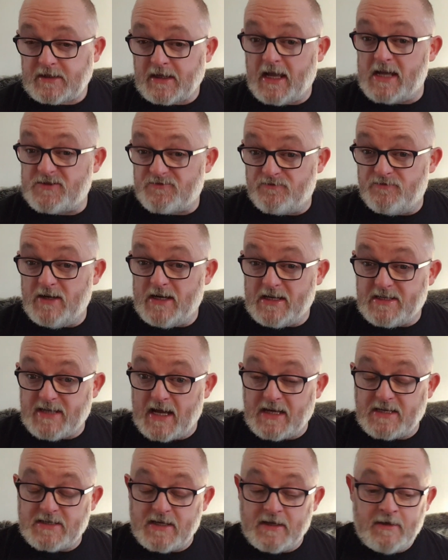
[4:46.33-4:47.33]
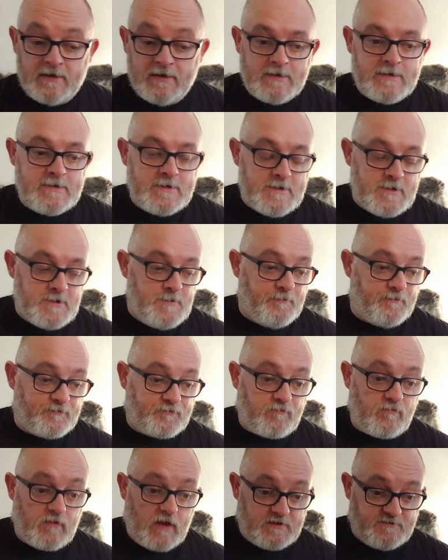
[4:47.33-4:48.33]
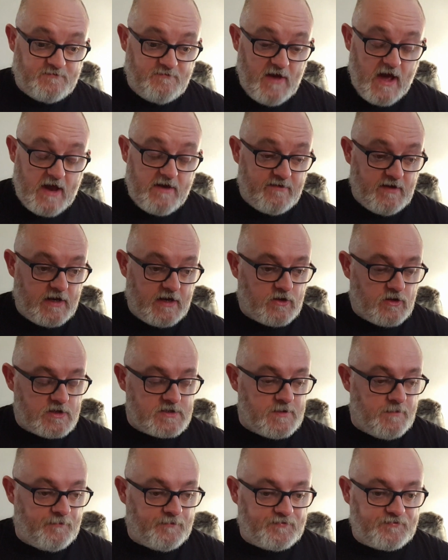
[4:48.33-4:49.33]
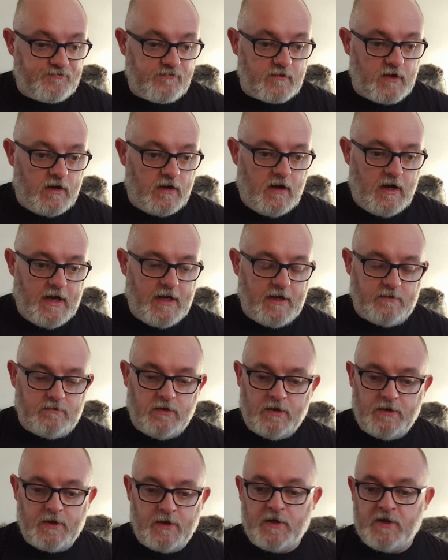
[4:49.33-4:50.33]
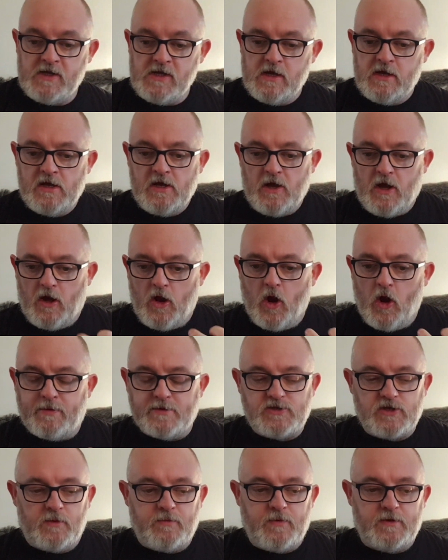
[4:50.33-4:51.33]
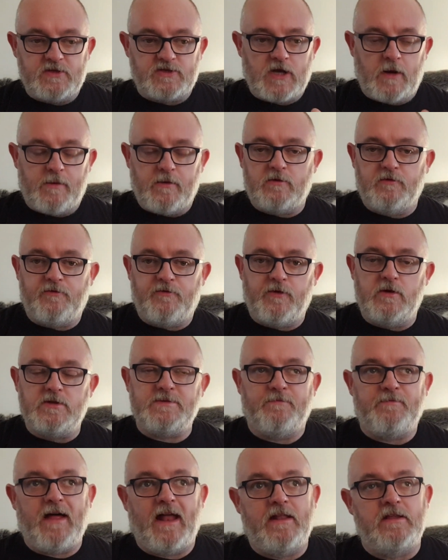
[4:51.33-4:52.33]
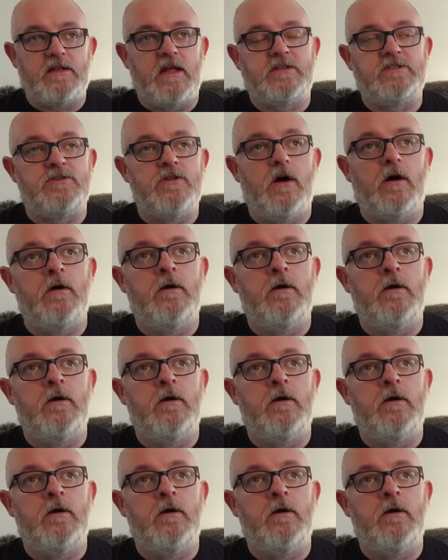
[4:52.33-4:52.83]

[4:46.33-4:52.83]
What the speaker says: It's really tasty, very, very good. It opens up with the tropical fruit, and it's